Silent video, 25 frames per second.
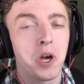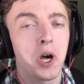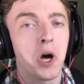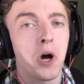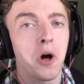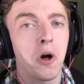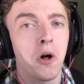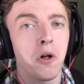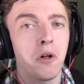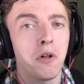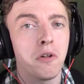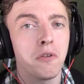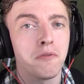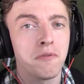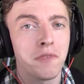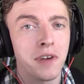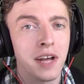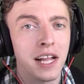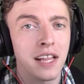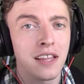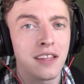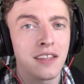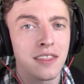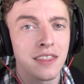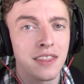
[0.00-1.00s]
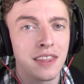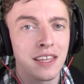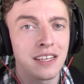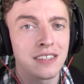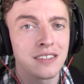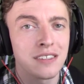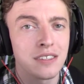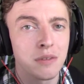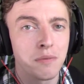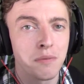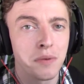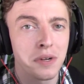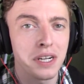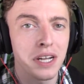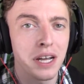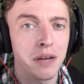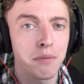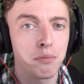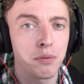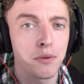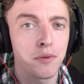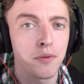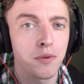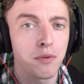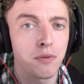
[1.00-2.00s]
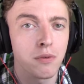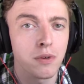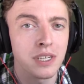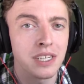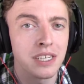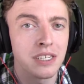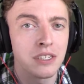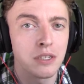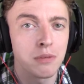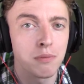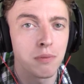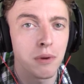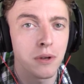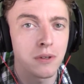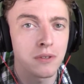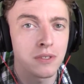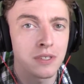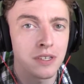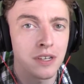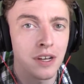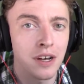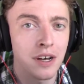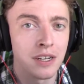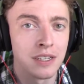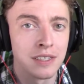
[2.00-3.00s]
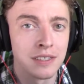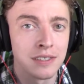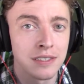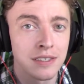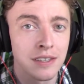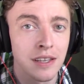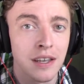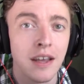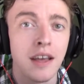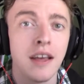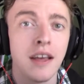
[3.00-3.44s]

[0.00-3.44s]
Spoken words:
All valid things to bring up before we get into pros and cons.